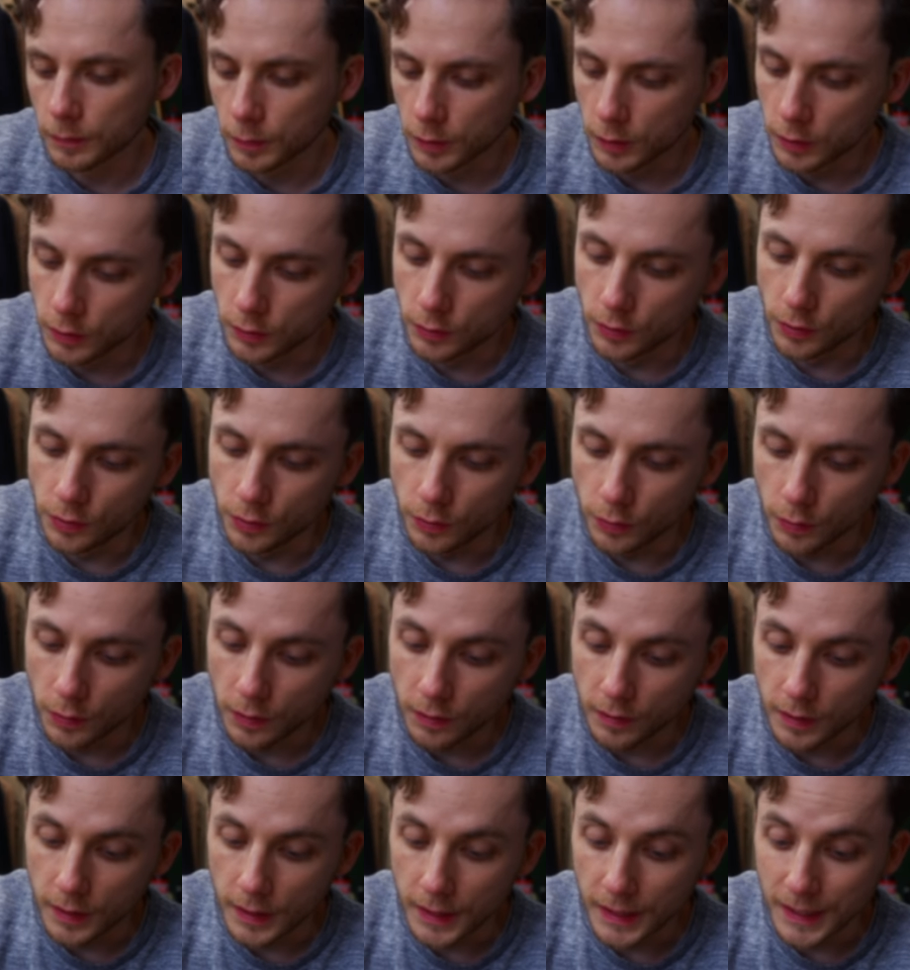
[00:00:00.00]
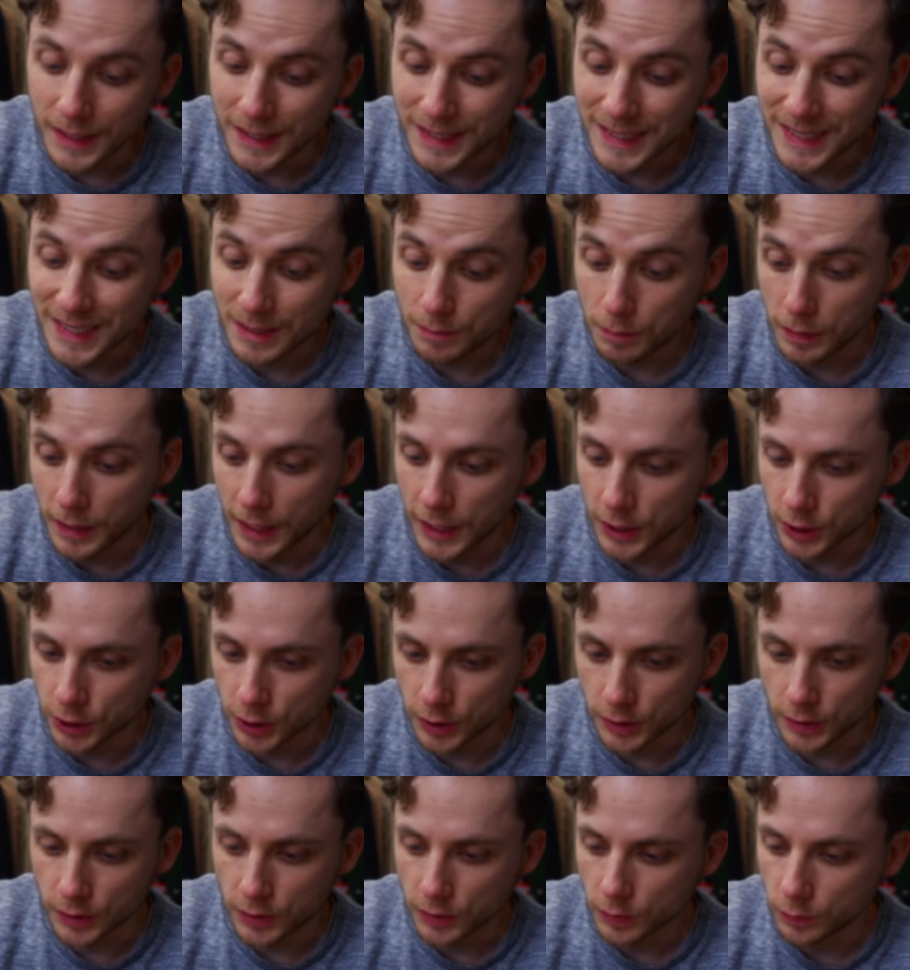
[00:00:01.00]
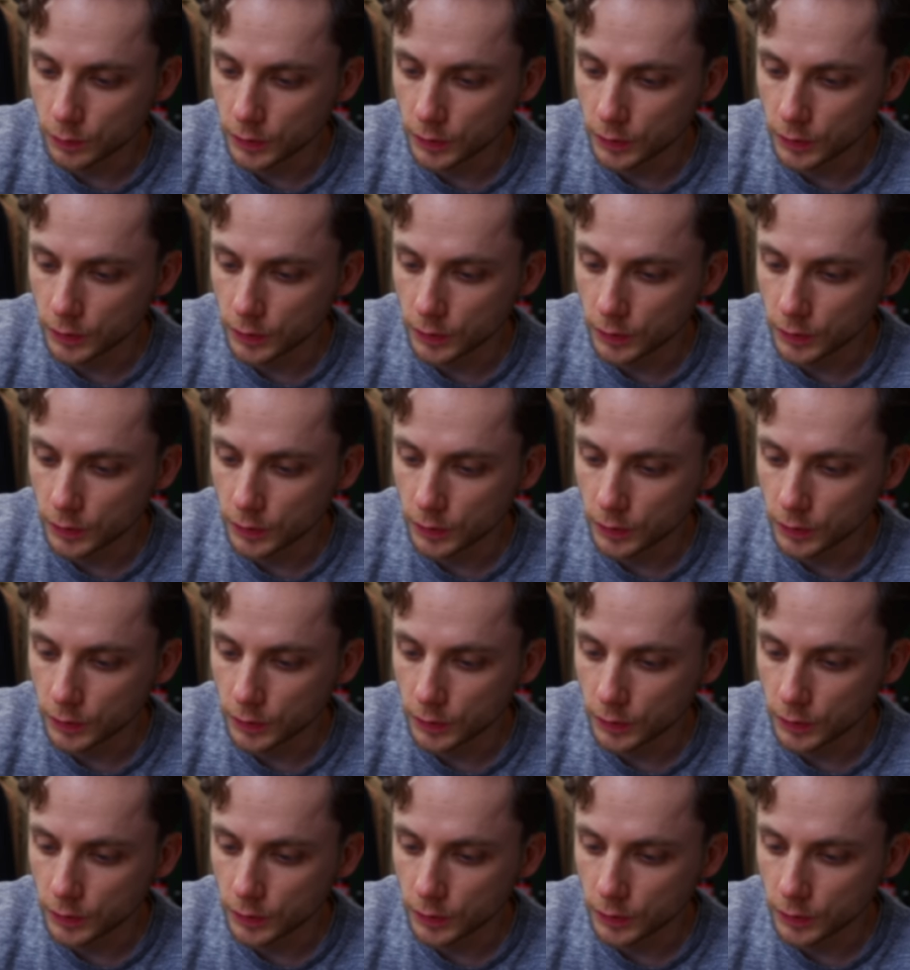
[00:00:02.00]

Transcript: gonna do the splashes,